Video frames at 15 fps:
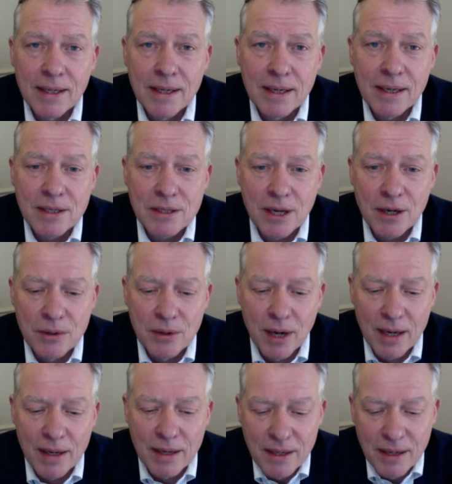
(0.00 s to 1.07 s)
So
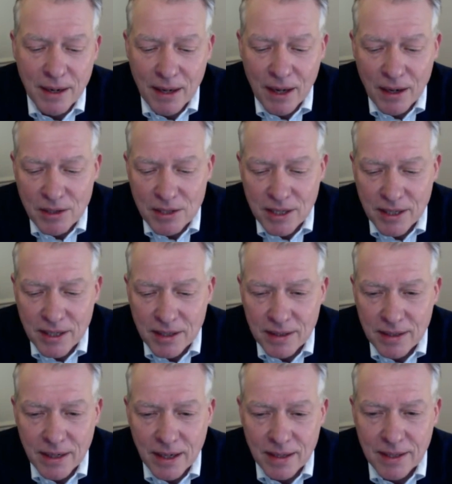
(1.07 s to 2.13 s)
largely,
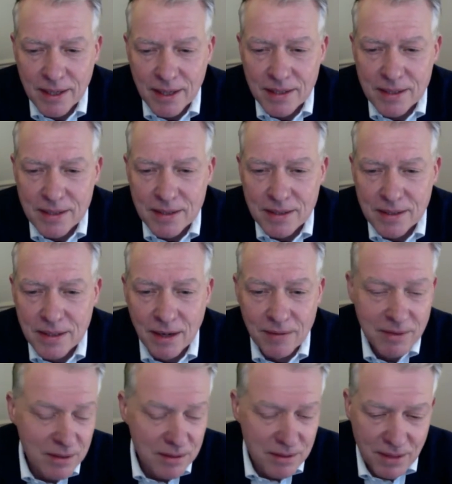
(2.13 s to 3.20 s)
I think it's, I've
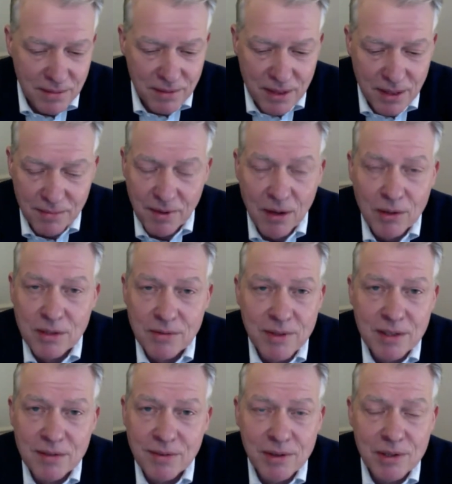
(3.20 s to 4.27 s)
given lots of
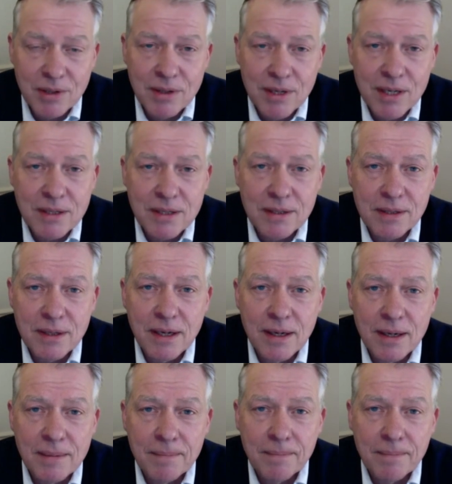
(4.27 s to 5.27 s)
interviews on this, I